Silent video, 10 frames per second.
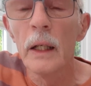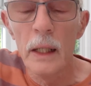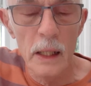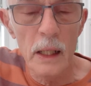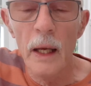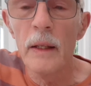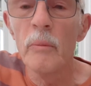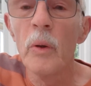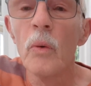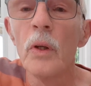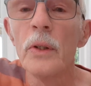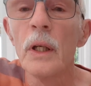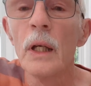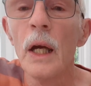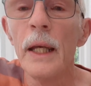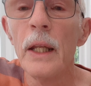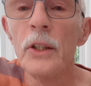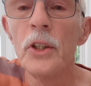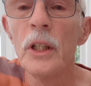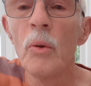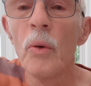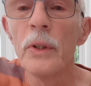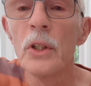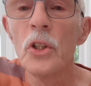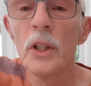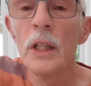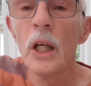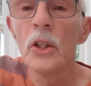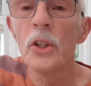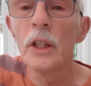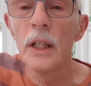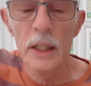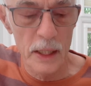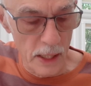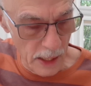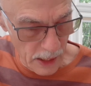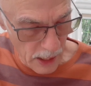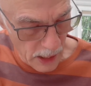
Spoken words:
key, and then we want, in the G, we want a G, a C and a D.